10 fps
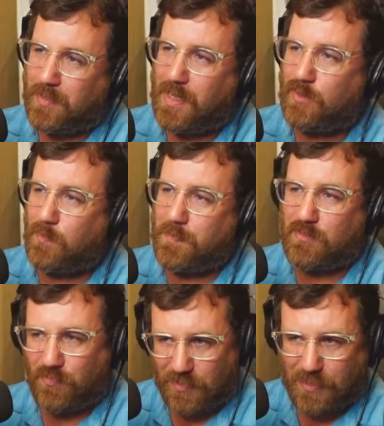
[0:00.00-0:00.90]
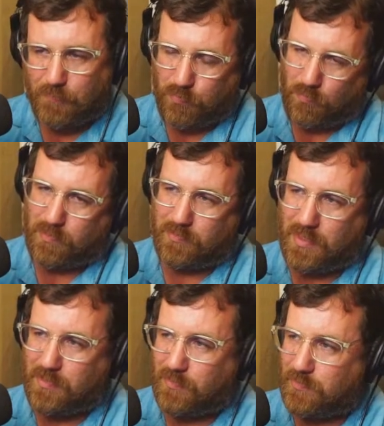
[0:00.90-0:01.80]
Enthalpy is really important
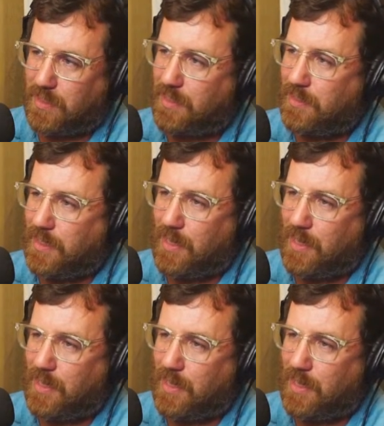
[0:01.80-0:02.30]
to understanding